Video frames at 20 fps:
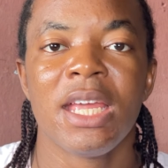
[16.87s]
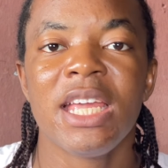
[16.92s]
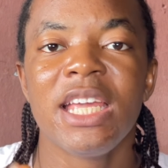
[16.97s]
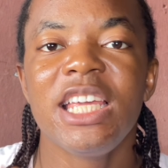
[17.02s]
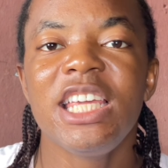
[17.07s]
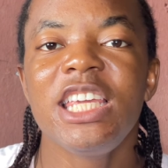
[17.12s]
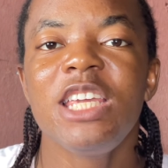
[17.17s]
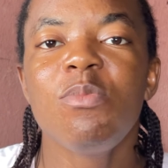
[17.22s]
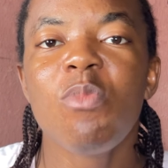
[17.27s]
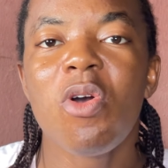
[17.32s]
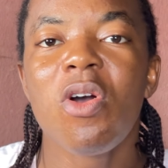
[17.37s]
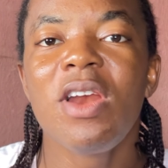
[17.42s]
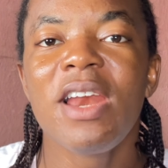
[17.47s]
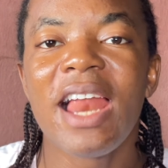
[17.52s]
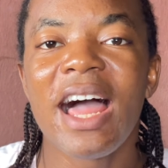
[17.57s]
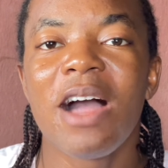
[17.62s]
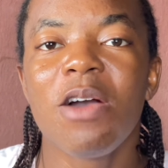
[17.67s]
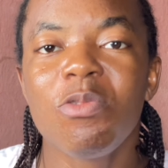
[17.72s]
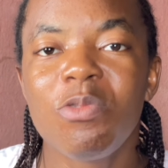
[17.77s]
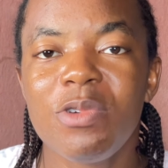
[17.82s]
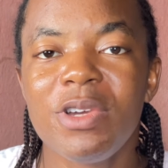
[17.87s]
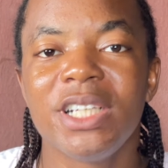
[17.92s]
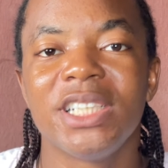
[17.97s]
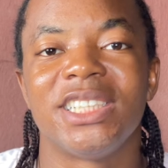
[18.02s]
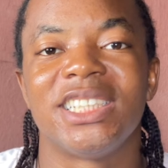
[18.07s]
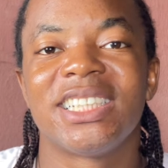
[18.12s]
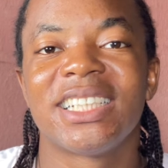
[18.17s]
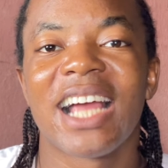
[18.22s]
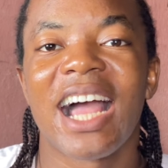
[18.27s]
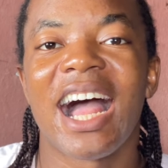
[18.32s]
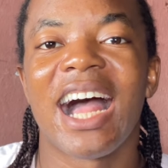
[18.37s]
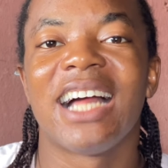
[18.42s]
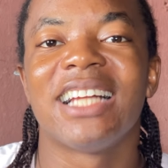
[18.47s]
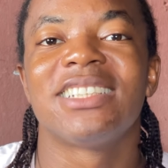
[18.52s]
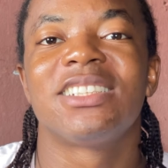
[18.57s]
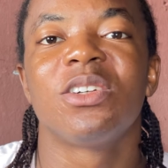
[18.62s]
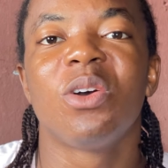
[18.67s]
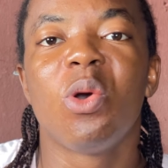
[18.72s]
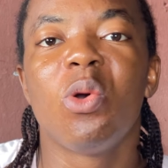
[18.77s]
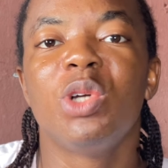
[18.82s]
Igbo language
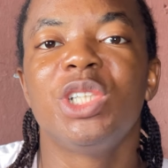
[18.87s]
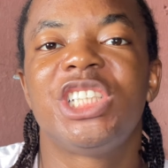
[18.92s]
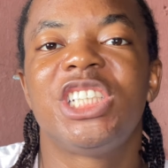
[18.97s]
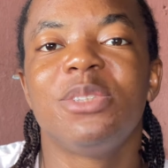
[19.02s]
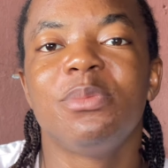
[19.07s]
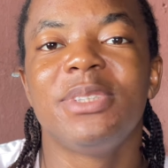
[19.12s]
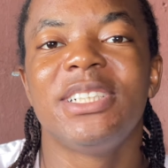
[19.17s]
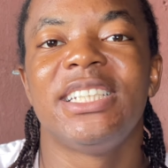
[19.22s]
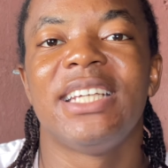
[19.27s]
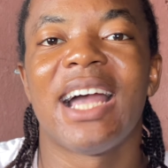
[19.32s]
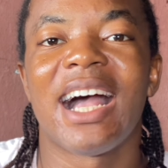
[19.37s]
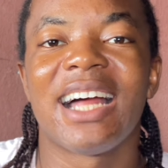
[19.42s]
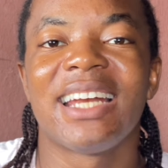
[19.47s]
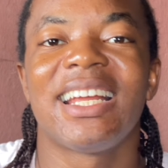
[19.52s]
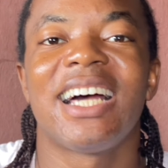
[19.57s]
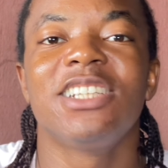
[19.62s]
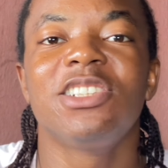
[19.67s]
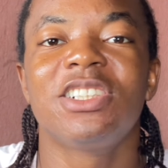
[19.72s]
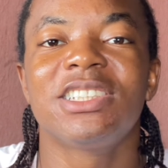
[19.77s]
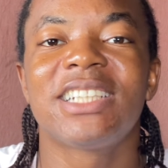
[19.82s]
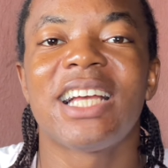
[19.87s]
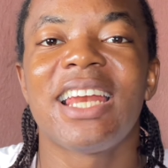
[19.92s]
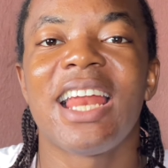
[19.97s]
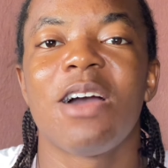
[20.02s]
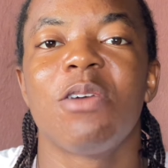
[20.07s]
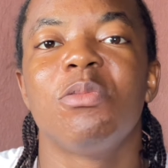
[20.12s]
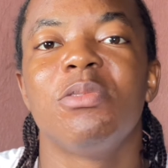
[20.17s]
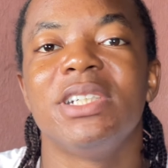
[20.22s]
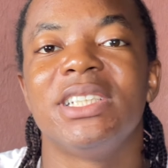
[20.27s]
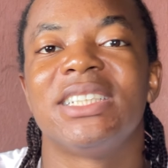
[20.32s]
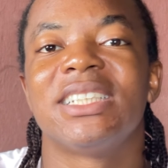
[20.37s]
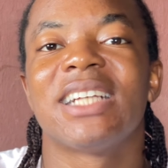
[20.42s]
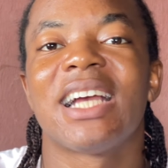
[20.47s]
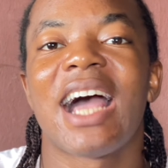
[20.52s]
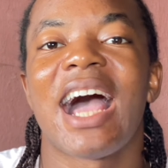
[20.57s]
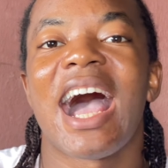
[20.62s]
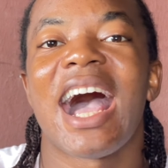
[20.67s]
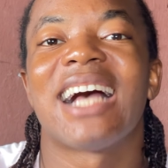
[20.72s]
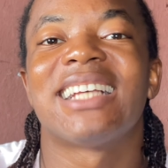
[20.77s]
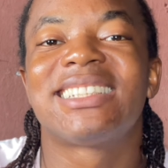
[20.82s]
and Oshimiri and Anyocha language
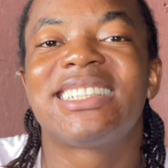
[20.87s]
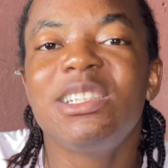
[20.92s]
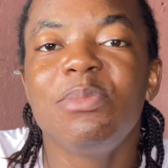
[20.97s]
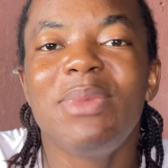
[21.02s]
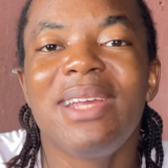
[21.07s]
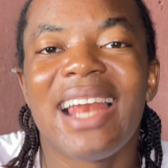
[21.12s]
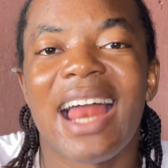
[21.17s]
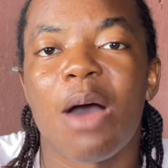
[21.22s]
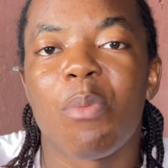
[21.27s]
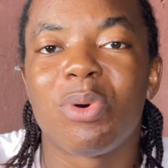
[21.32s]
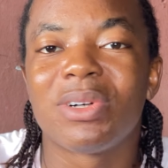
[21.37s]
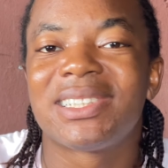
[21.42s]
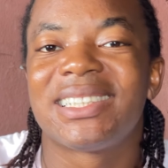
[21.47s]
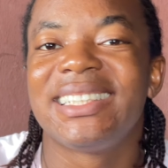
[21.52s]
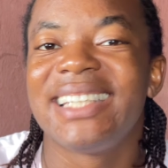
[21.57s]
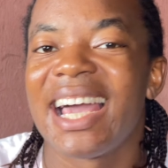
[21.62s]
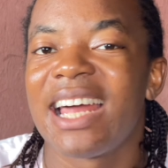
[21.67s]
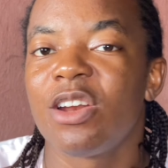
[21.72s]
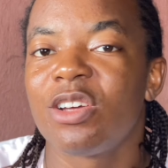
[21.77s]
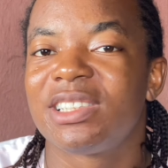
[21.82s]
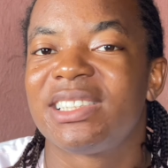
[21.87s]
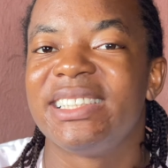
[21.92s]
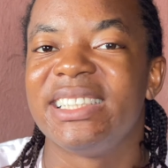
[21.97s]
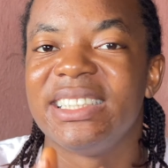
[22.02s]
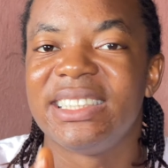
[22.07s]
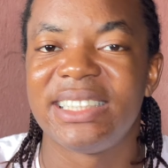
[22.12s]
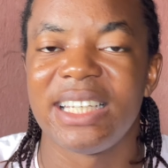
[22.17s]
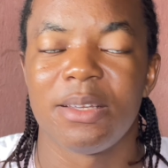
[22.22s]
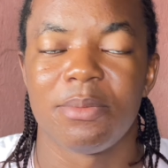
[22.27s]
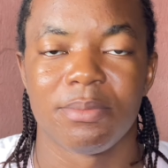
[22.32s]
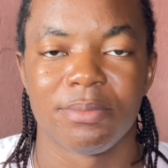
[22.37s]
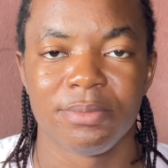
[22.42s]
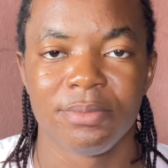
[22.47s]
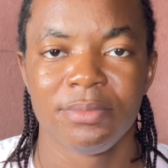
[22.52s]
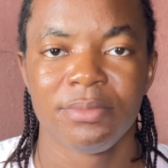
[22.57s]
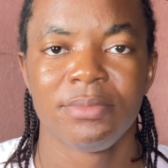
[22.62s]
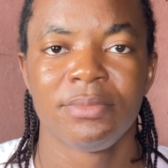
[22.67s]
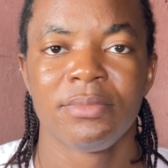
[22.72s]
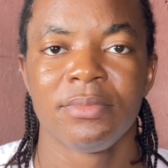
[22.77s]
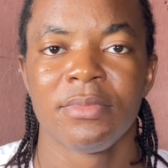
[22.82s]
are similar, but they are not the same.
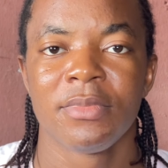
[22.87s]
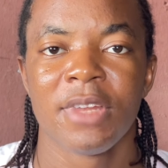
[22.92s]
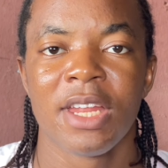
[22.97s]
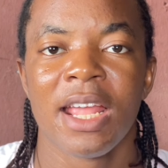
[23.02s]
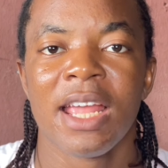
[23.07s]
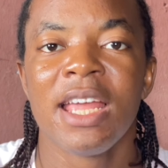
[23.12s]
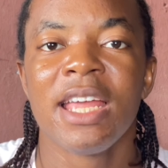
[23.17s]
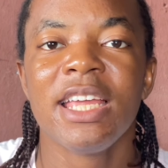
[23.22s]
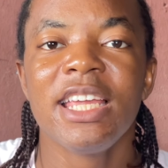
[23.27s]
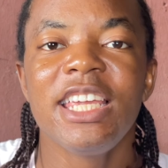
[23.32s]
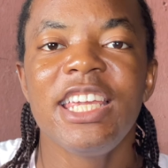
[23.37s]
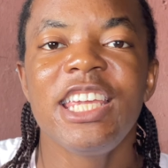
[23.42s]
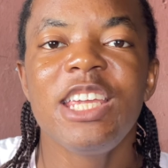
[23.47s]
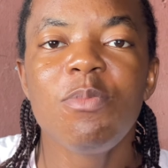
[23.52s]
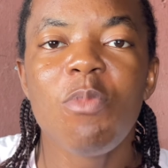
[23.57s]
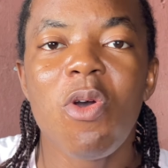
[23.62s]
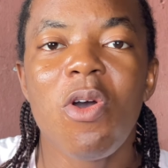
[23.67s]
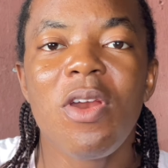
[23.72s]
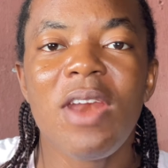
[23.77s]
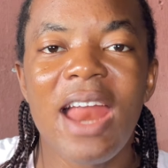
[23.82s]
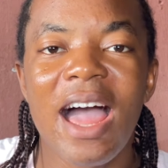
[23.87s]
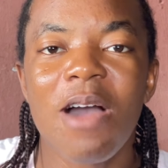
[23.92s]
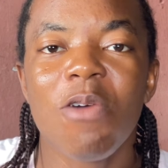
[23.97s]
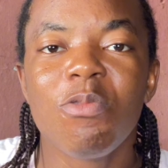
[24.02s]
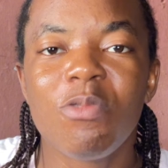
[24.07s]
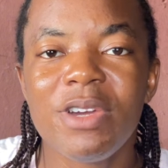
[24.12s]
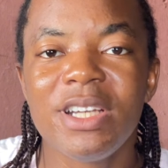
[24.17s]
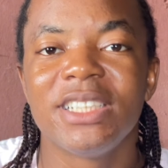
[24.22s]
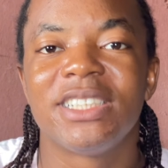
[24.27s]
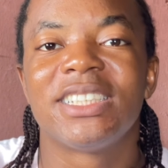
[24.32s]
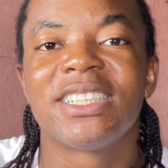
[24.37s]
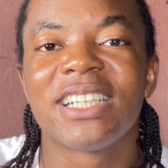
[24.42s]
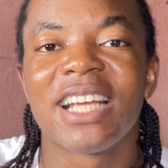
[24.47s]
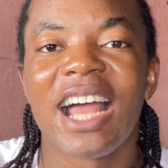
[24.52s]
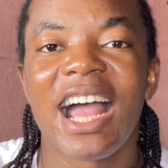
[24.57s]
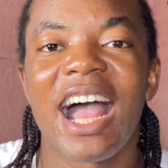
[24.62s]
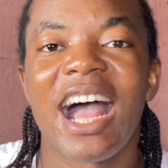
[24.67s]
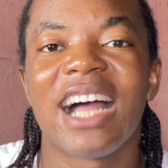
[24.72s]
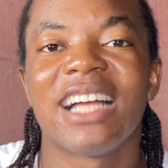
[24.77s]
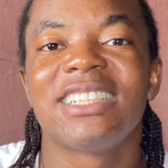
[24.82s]
Igbo language
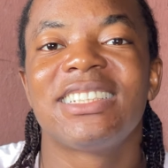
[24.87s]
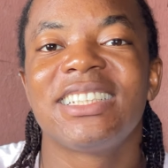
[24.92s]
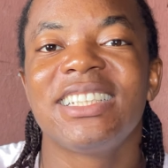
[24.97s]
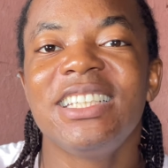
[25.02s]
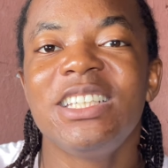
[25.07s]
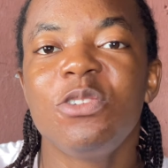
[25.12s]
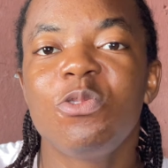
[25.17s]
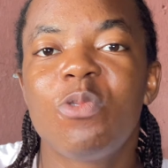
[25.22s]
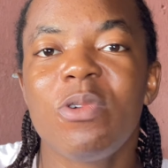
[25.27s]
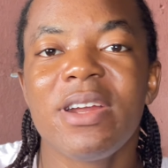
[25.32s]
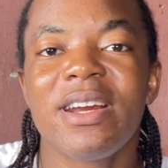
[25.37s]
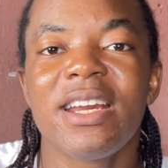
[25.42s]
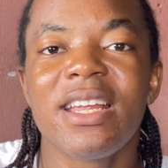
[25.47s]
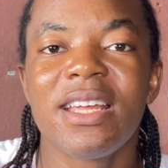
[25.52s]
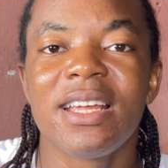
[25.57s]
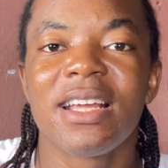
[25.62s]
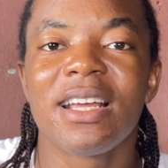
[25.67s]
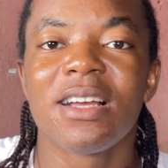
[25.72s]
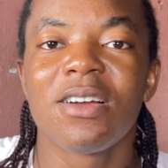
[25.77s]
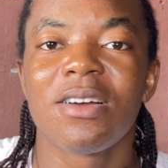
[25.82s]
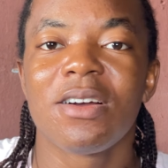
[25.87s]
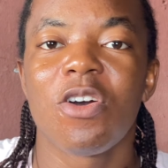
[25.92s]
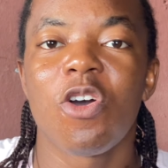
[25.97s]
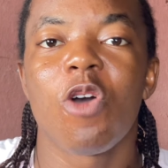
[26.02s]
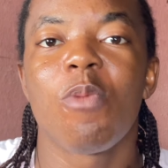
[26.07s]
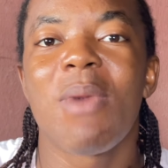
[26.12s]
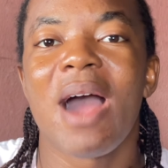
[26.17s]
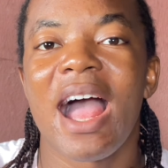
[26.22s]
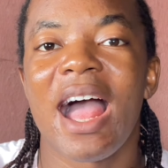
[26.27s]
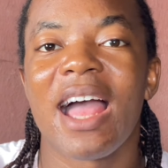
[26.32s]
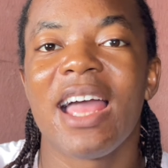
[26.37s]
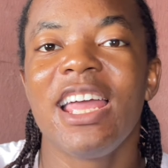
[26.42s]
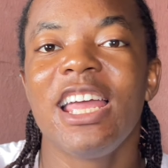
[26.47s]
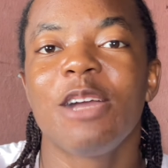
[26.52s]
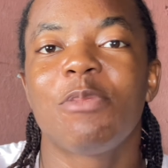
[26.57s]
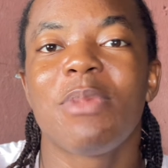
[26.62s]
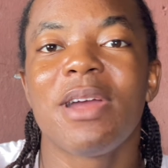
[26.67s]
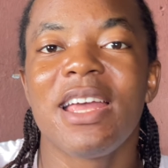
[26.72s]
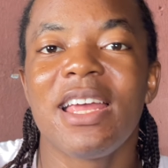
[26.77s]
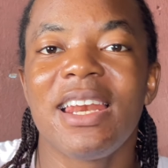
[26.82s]
and Ikwere Oba
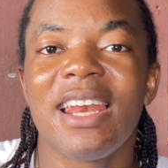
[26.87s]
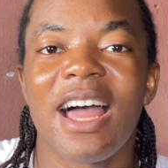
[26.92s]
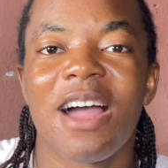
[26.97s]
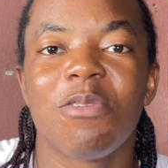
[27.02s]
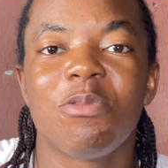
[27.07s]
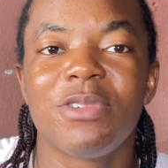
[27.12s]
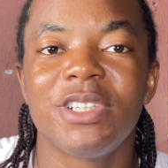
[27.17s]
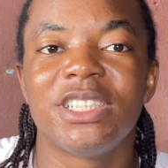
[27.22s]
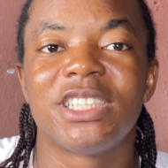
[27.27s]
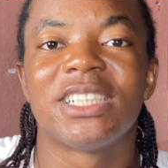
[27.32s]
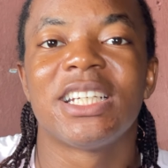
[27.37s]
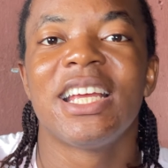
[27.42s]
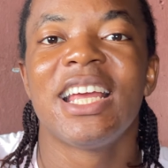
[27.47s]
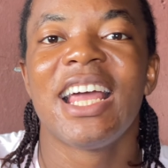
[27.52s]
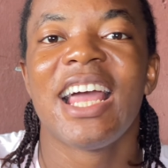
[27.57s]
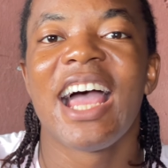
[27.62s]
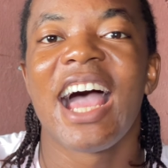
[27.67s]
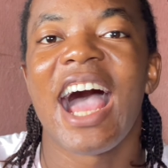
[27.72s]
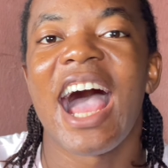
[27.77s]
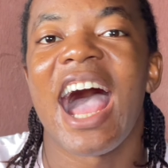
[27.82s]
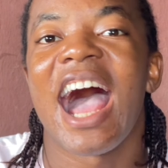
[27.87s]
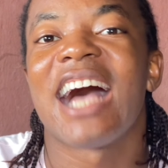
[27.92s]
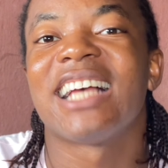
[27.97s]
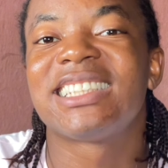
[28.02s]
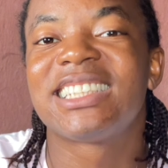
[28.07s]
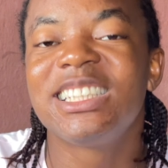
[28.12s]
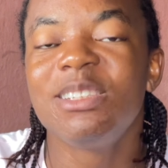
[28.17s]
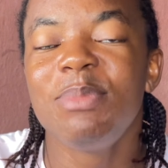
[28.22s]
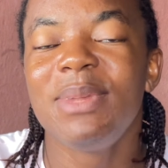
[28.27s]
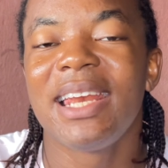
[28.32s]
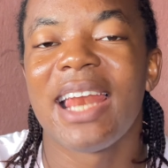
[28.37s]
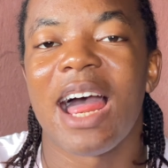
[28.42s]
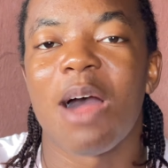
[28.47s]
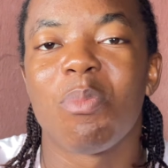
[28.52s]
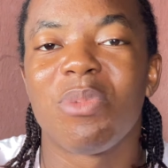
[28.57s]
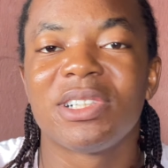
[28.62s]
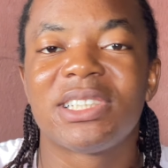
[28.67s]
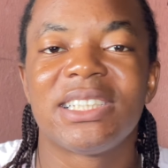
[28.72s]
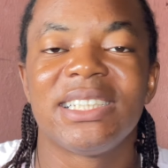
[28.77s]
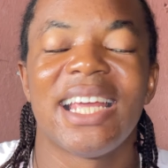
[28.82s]
Ekwe language are
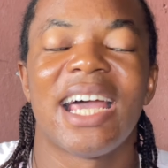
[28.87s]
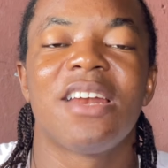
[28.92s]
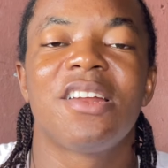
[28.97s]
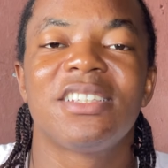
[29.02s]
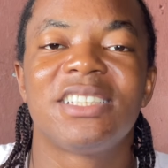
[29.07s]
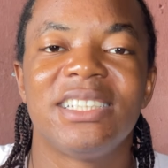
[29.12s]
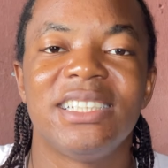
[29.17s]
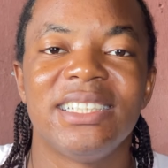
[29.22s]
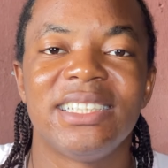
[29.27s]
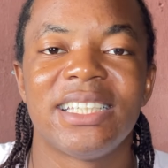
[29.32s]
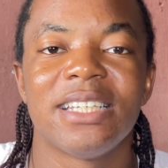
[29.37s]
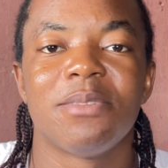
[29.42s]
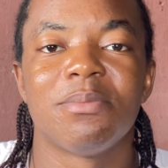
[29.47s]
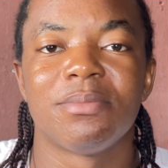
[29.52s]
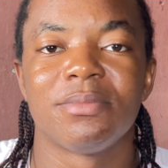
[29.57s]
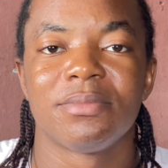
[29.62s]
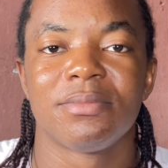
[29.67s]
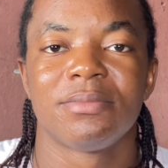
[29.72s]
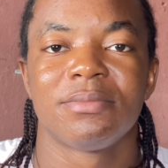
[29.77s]
similar, but they are not the same.